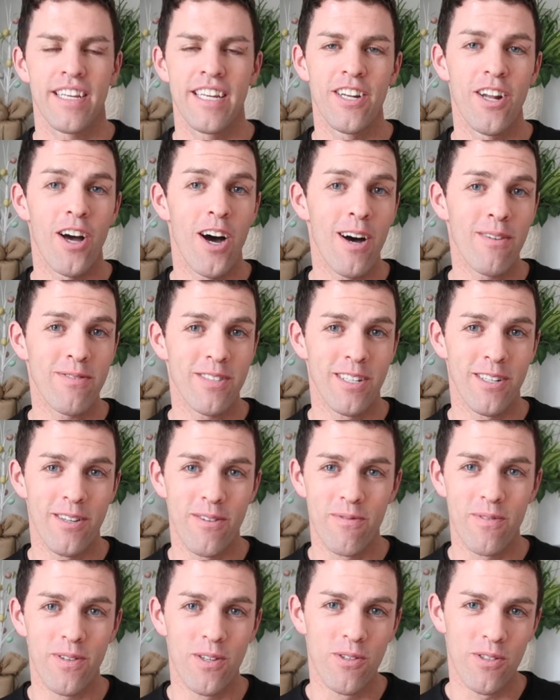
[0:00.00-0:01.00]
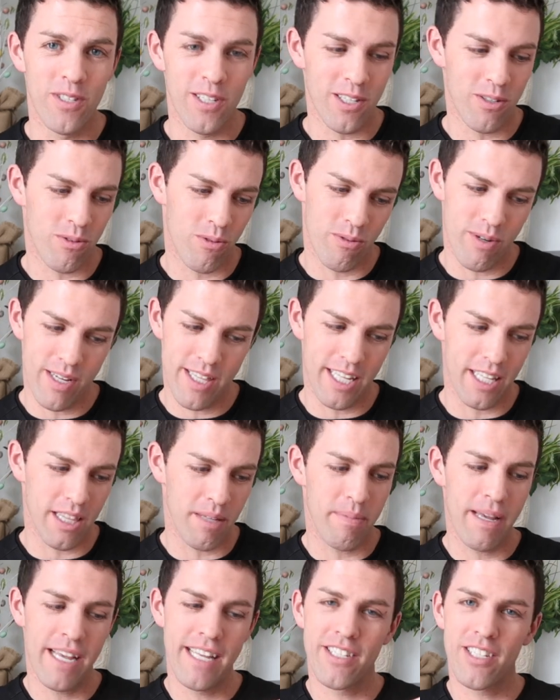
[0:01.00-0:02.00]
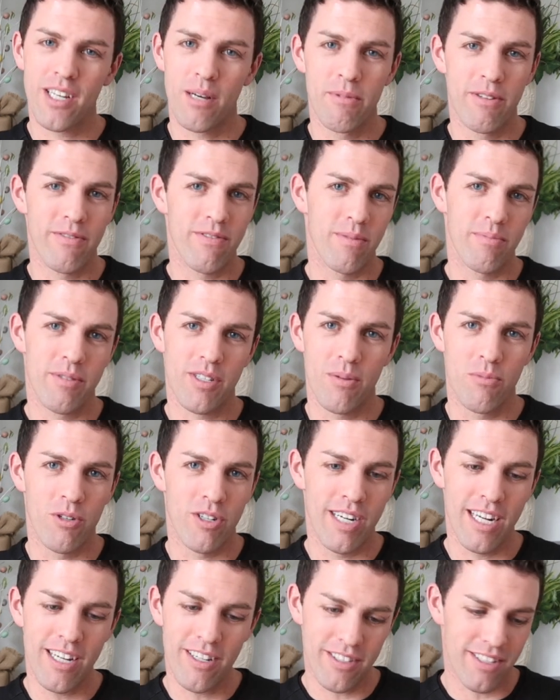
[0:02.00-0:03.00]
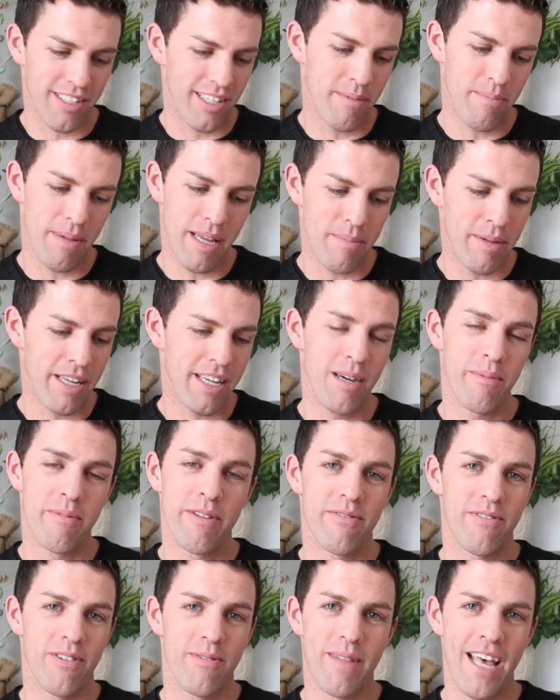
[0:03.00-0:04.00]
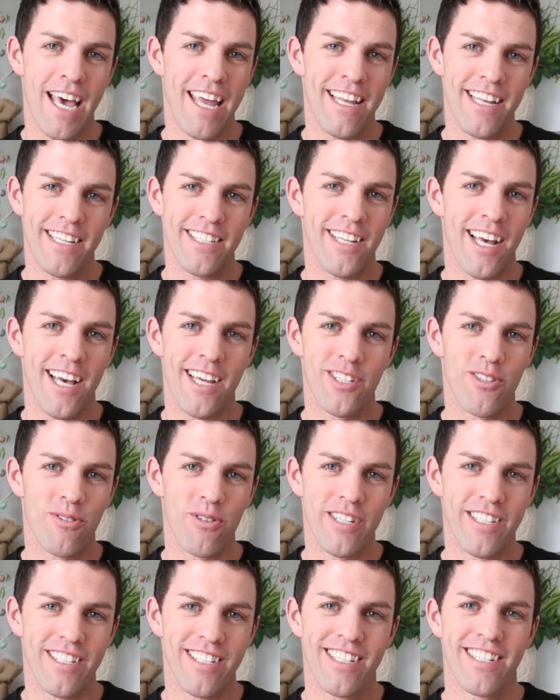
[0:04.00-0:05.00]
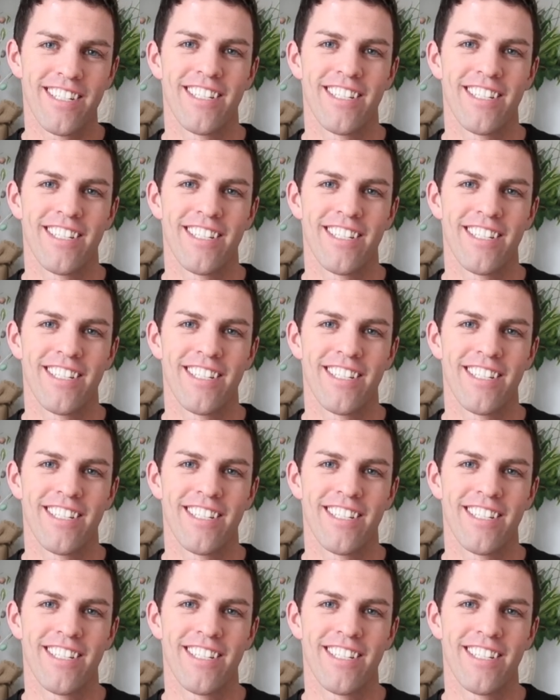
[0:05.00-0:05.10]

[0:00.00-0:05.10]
Can often confuse us when we think the pain's coming from somewhere else and it may be coming from that SI joint.